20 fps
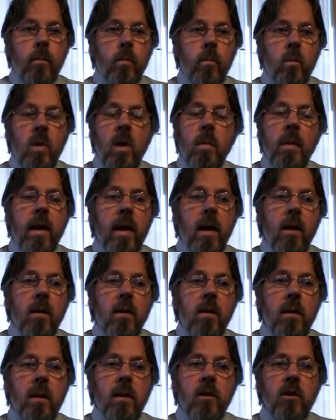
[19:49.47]
Nobody
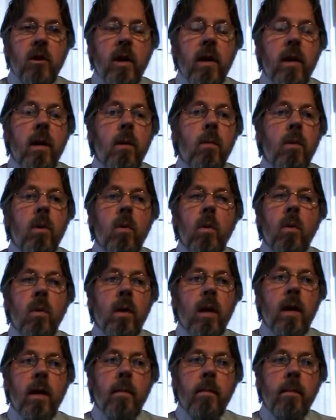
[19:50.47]
else in China will call
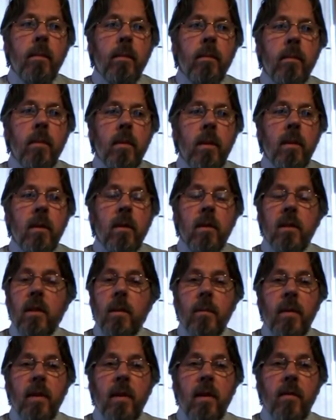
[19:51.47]
him
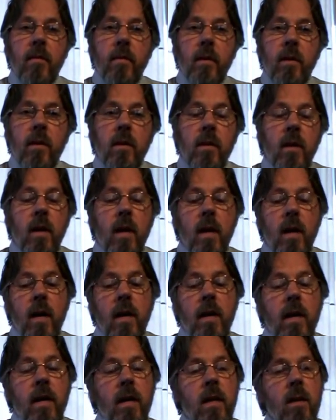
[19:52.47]
something different.
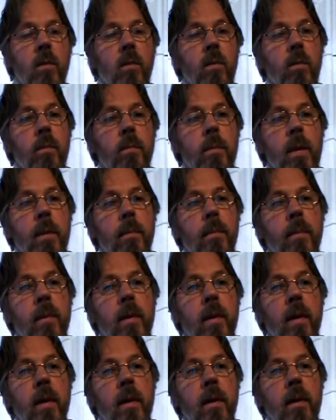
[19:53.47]
And neither will
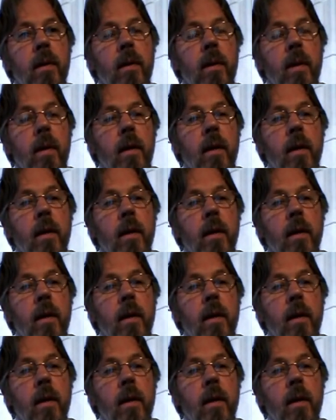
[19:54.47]
people in